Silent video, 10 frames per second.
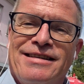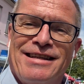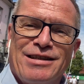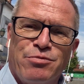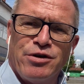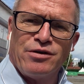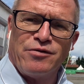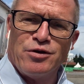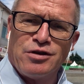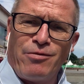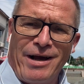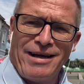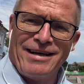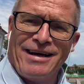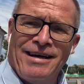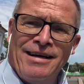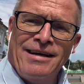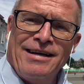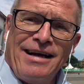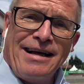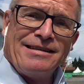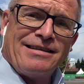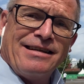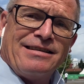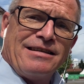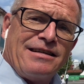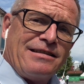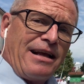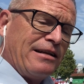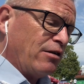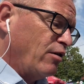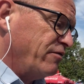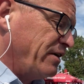this beautiful square here. And it is a center of